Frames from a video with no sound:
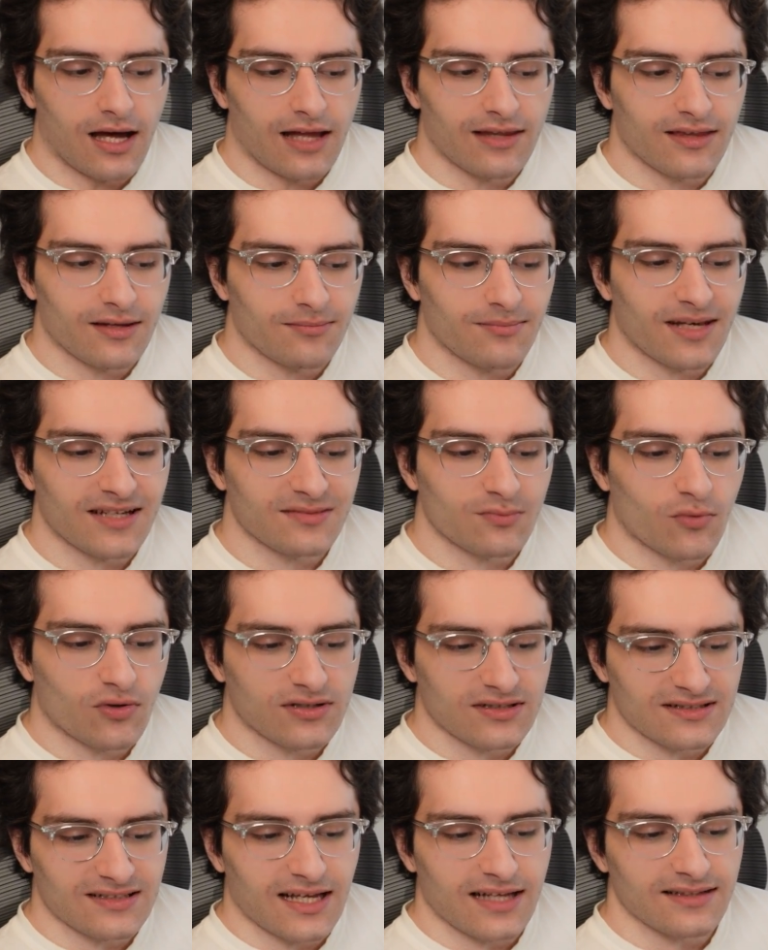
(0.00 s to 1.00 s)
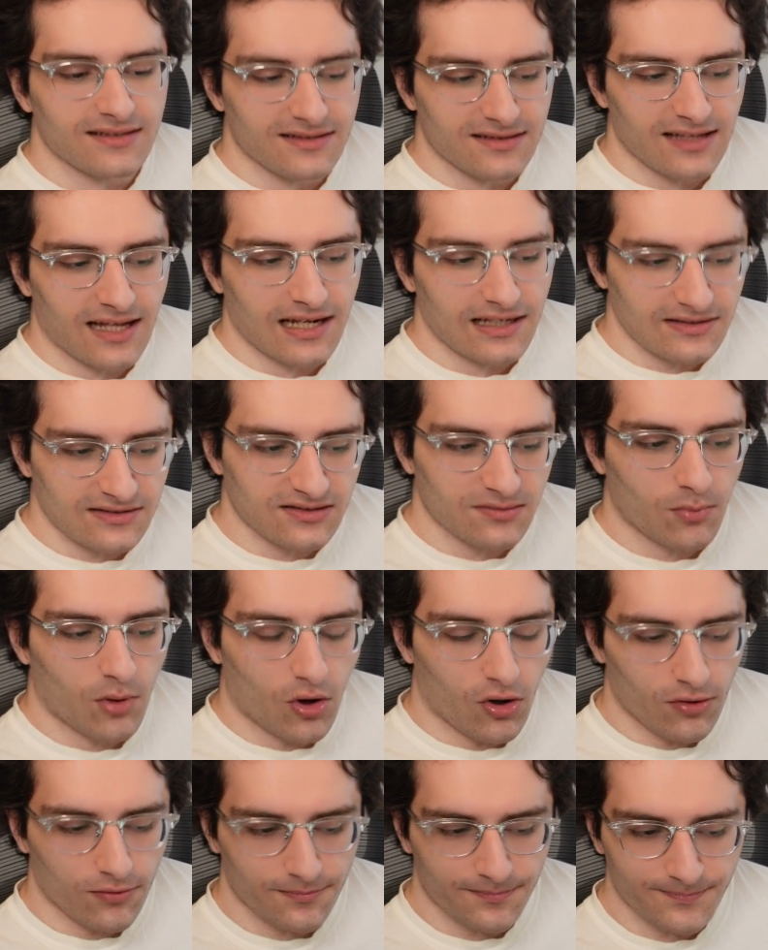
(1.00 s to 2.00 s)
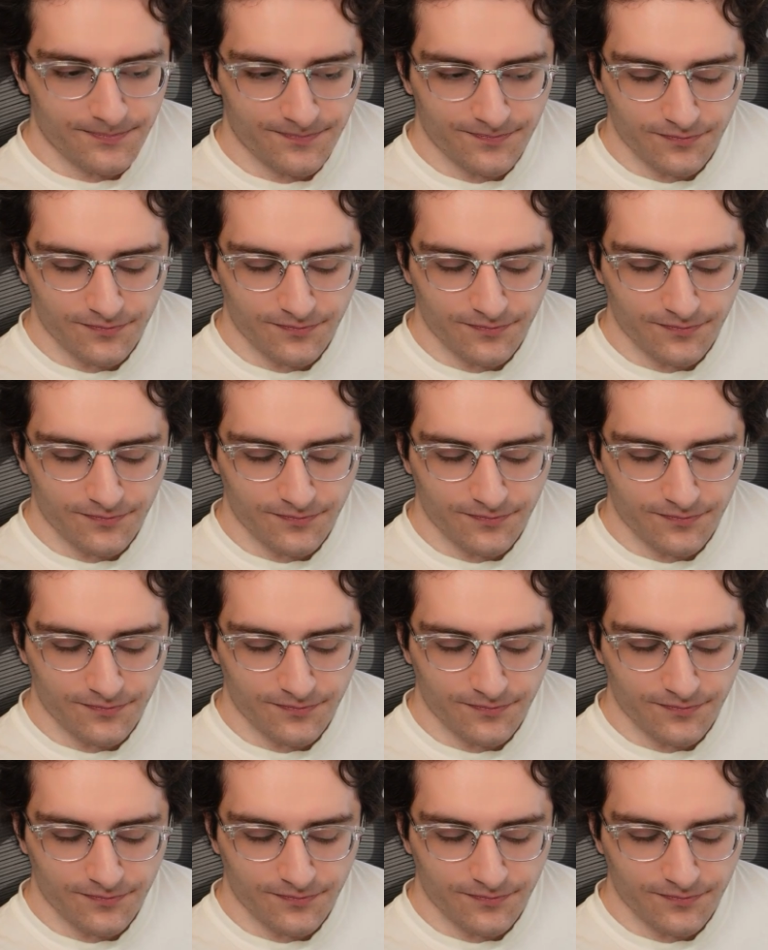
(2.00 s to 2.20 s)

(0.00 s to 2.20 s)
I think makes more sense that it's small